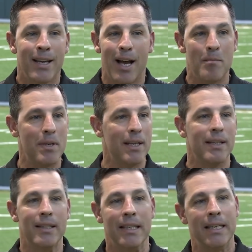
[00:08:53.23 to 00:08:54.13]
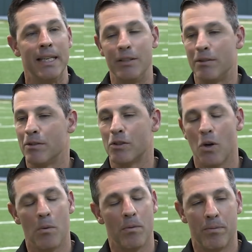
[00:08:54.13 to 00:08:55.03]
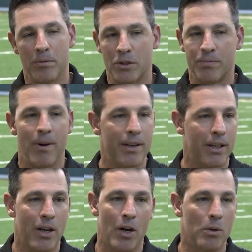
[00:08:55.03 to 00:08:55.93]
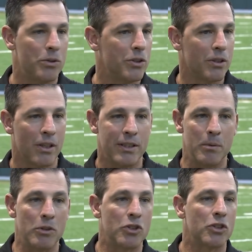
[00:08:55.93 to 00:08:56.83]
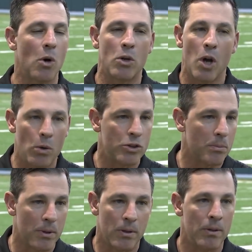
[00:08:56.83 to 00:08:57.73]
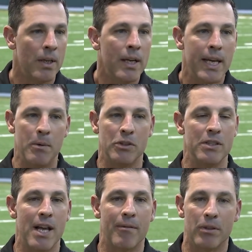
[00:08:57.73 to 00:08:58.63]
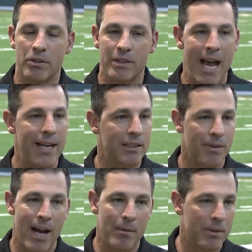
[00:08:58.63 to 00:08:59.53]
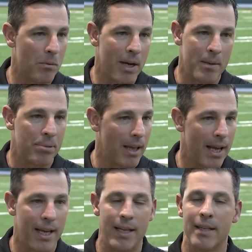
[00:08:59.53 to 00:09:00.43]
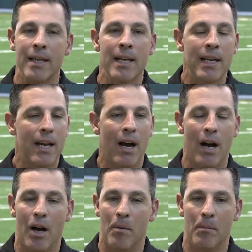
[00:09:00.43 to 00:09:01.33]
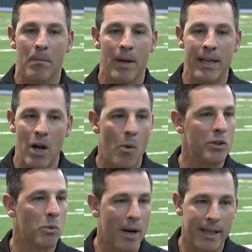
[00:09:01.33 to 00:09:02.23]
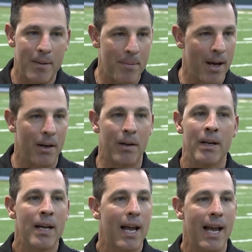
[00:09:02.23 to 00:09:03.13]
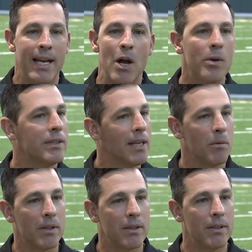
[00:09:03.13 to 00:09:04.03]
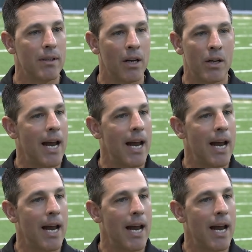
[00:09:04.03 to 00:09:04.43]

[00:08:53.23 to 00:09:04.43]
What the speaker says: I mean, he's so fun to coach because he was so coachable. He was never satisfied with the way he played, and he always wanted to get better, and he always did it with a good